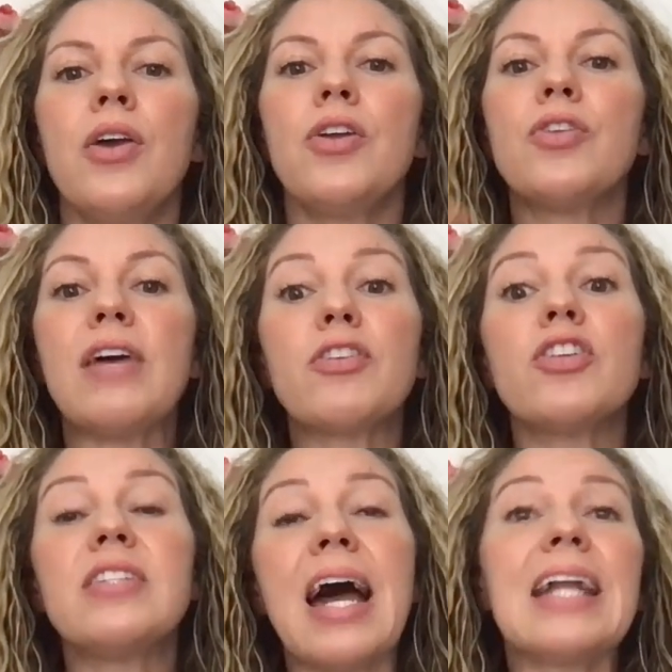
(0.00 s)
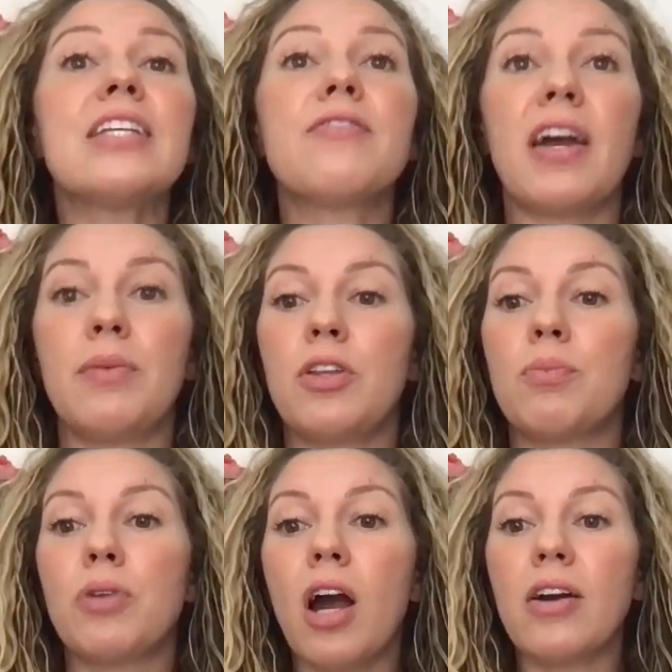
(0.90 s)
you're never satisfied with your
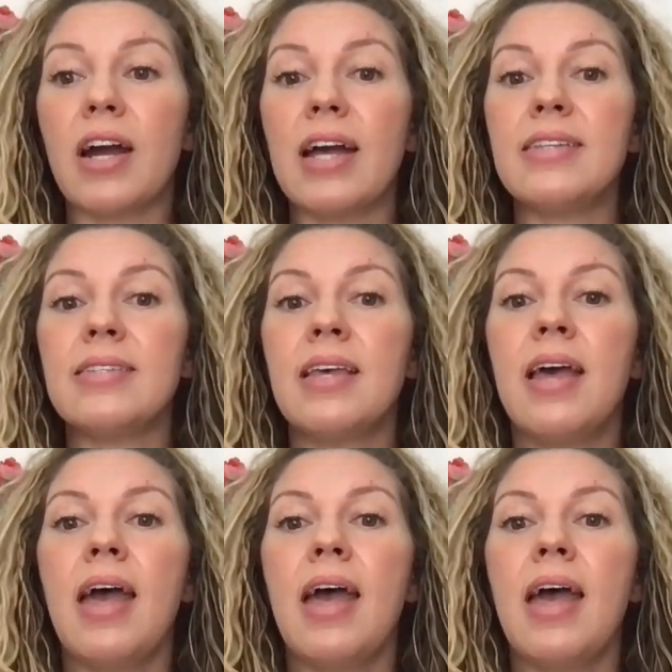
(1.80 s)
progress,